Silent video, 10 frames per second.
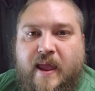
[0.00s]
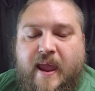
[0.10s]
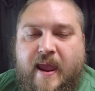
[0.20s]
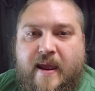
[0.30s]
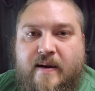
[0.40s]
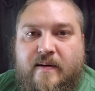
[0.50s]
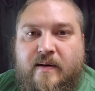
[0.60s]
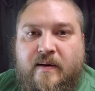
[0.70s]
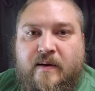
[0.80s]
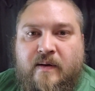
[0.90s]
and
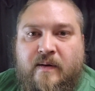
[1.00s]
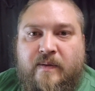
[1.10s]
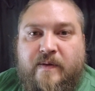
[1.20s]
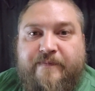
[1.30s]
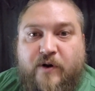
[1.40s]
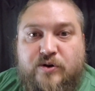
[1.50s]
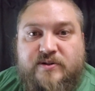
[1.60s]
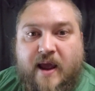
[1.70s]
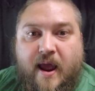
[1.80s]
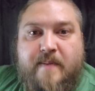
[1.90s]
the
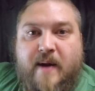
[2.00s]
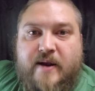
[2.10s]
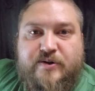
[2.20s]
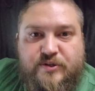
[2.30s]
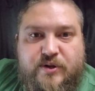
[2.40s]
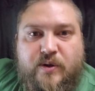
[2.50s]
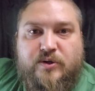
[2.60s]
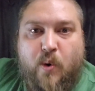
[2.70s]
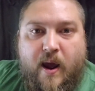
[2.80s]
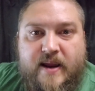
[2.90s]
first time I just do it
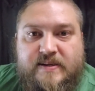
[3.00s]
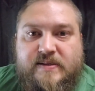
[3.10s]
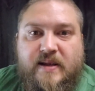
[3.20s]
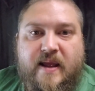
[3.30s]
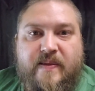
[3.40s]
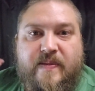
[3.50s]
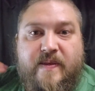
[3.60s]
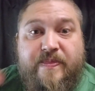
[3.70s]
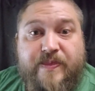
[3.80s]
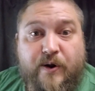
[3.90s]
twice, and then
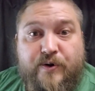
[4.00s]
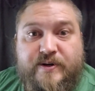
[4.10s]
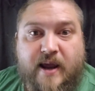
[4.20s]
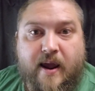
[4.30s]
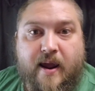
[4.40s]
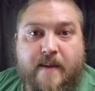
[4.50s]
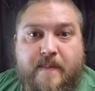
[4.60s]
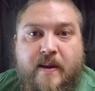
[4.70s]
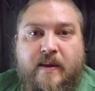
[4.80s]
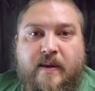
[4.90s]
the third
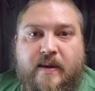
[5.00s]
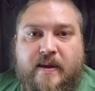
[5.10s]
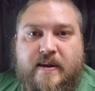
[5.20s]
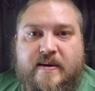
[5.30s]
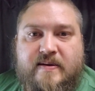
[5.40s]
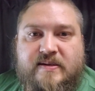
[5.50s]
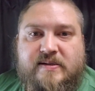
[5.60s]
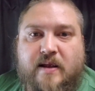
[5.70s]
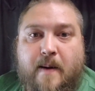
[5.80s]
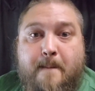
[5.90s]
time
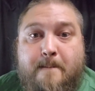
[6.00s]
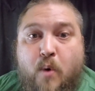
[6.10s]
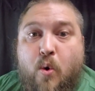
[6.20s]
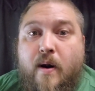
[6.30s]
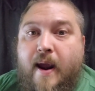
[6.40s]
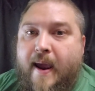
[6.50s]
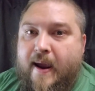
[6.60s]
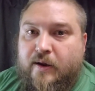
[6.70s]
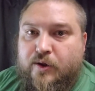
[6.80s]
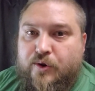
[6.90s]
is a more
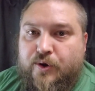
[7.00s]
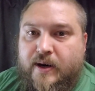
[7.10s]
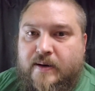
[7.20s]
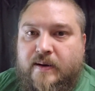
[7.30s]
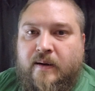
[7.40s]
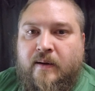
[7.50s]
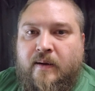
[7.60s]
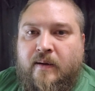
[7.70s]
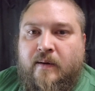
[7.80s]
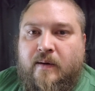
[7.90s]
accurate
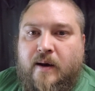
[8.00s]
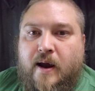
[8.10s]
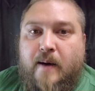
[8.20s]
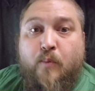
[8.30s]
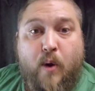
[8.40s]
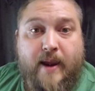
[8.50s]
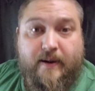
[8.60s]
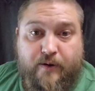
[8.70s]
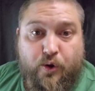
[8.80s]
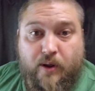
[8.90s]
way
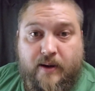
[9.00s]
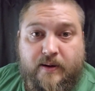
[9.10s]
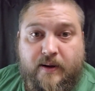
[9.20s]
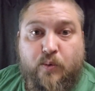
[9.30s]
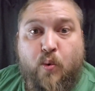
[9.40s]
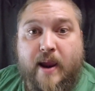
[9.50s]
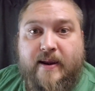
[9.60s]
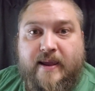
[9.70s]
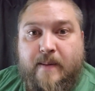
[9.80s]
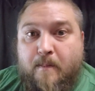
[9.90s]
to do it and way
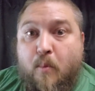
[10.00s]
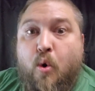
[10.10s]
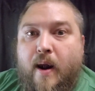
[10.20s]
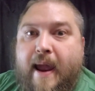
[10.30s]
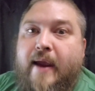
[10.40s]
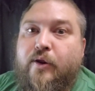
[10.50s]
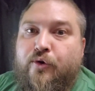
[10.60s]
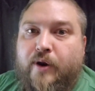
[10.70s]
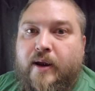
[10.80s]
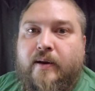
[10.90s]
to get more
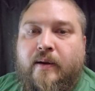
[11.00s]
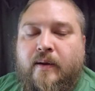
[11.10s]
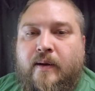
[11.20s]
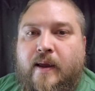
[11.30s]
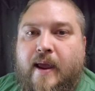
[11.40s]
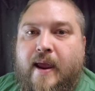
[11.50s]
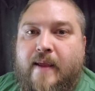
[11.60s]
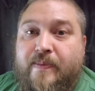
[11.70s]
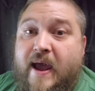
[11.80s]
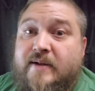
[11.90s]
accurate.
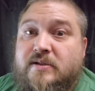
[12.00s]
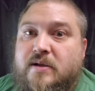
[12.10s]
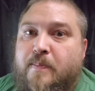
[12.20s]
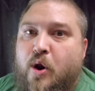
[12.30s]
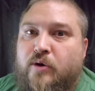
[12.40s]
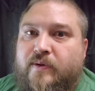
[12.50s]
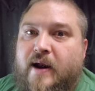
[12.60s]
And that's the part